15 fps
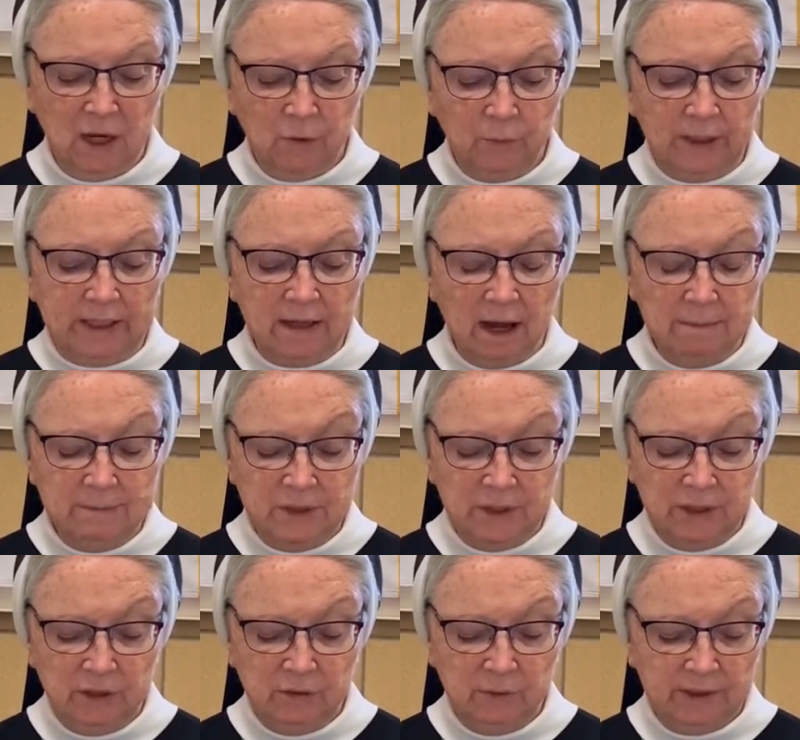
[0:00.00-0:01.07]
We come
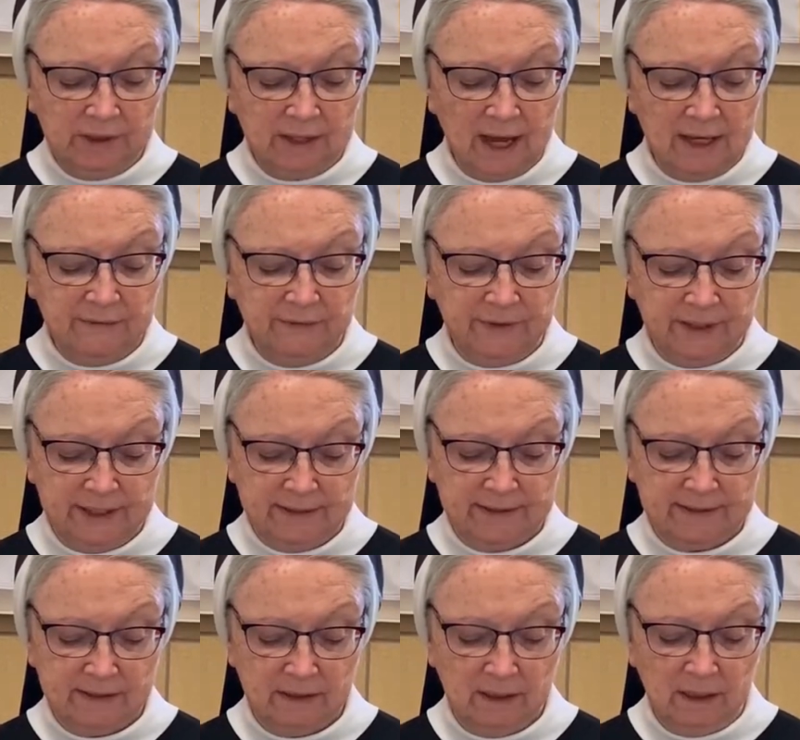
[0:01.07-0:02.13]
to you with
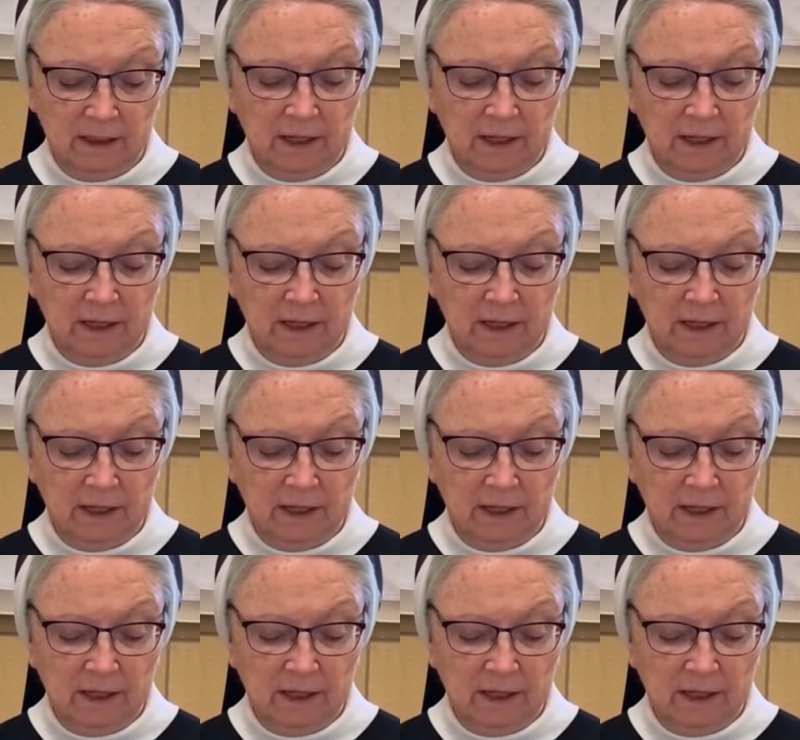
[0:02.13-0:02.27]
confidence,